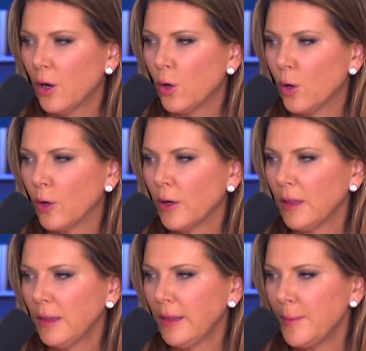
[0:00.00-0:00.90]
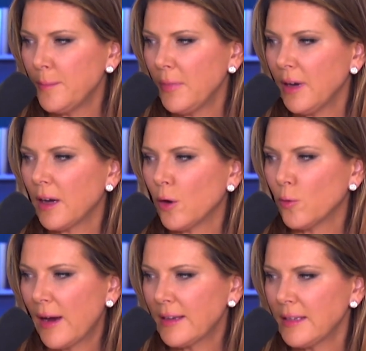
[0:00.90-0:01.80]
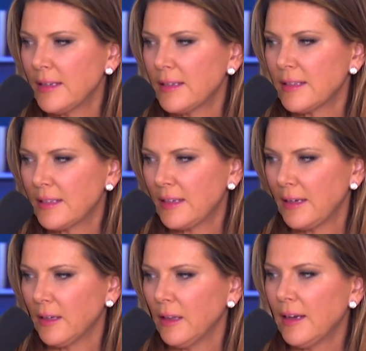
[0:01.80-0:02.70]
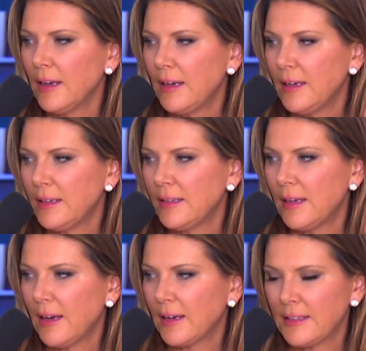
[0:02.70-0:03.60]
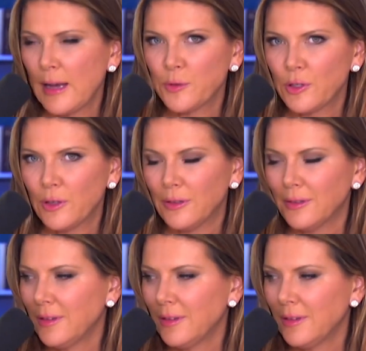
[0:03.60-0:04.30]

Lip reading: her limbic resonance skill is exceptional.